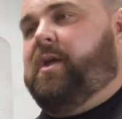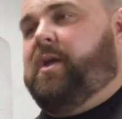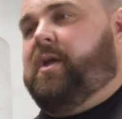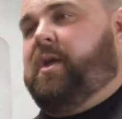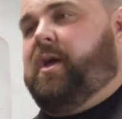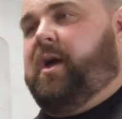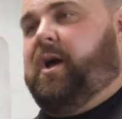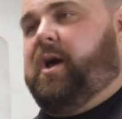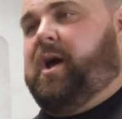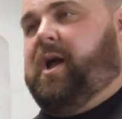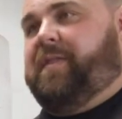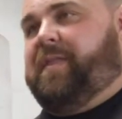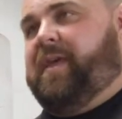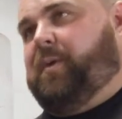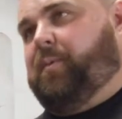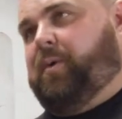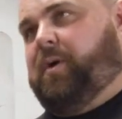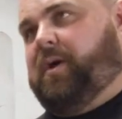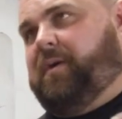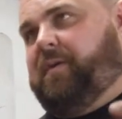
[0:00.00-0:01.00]
and
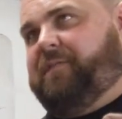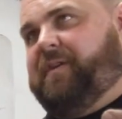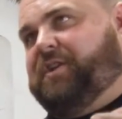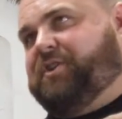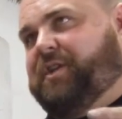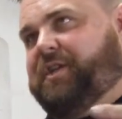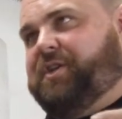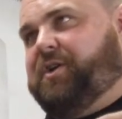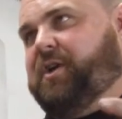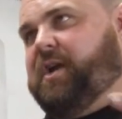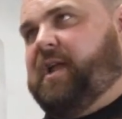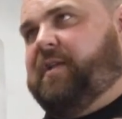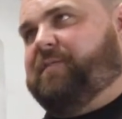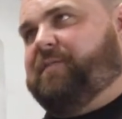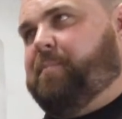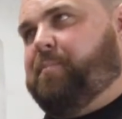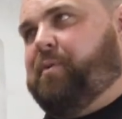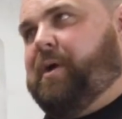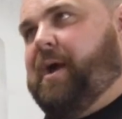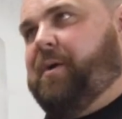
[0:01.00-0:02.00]
then will eventually turn kind
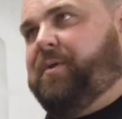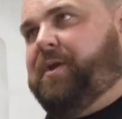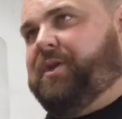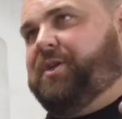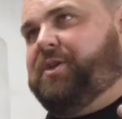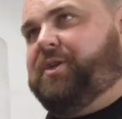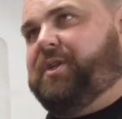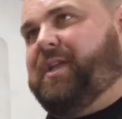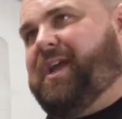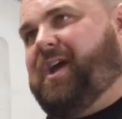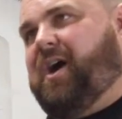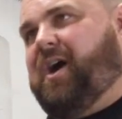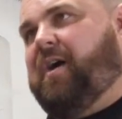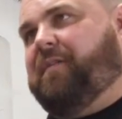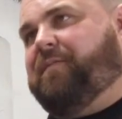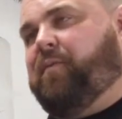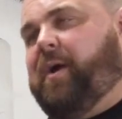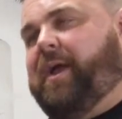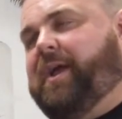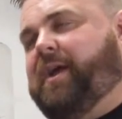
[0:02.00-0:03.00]
of a brownish, like an
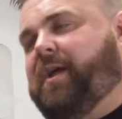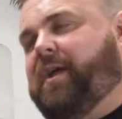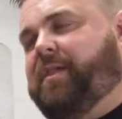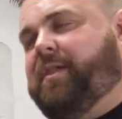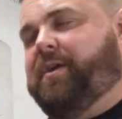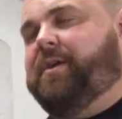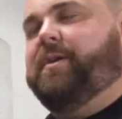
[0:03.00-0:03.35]
off-white color.